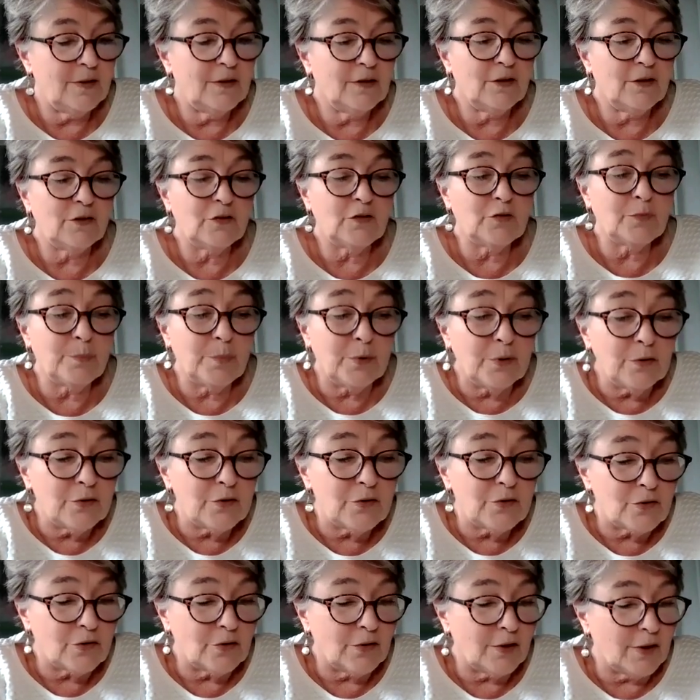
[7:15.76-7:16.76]
the
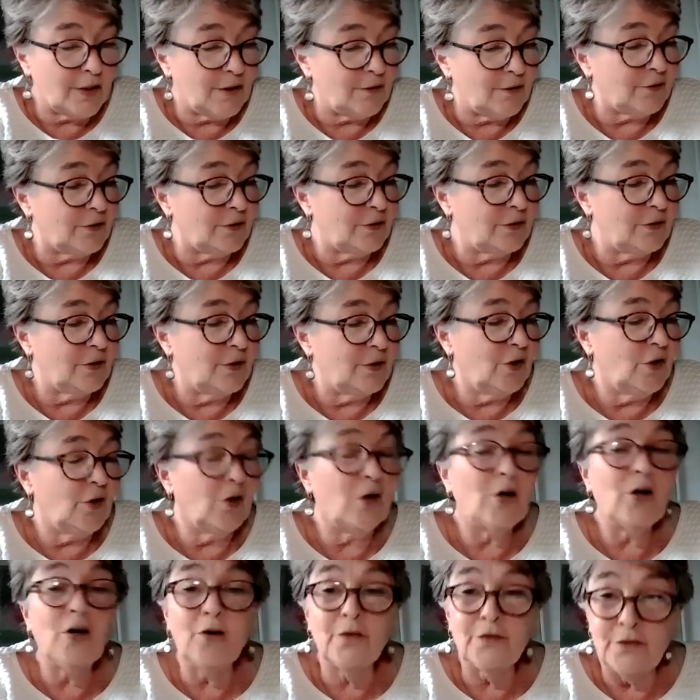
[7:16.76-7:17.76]
spiritual level
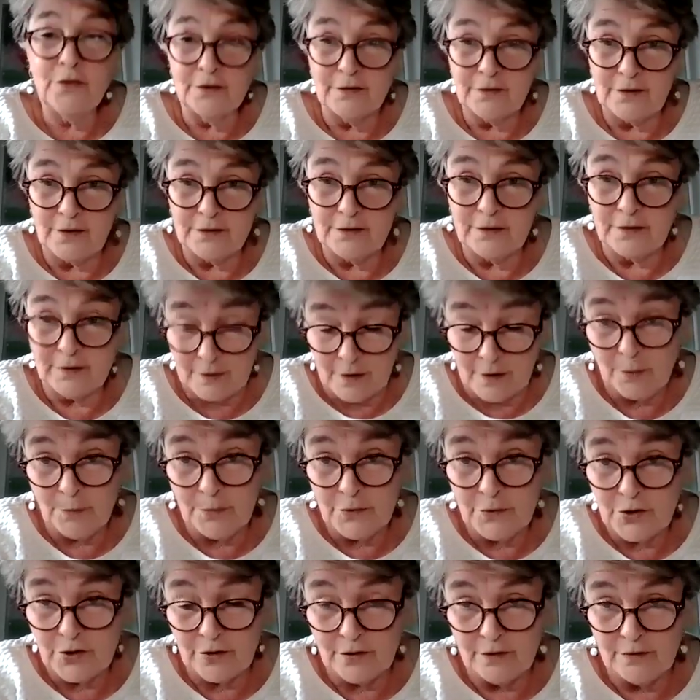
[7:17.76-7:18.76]
of the
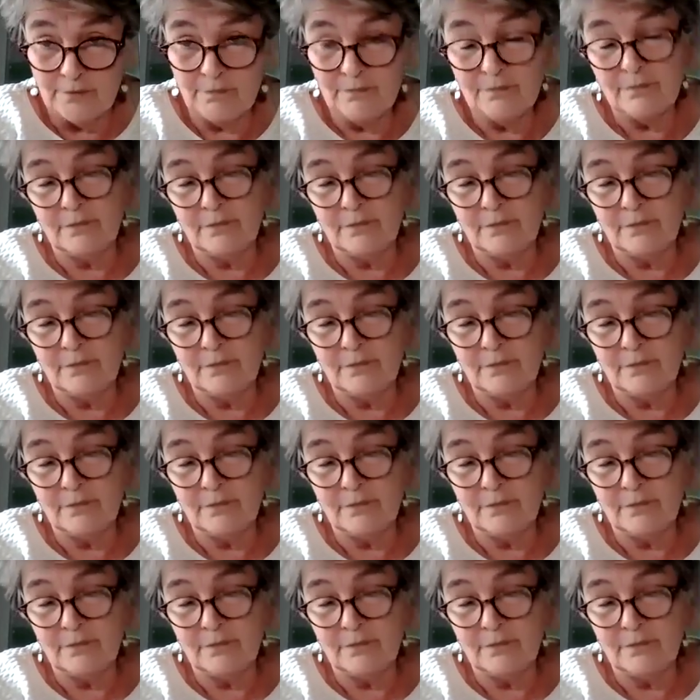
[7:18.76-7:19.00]
sculpture,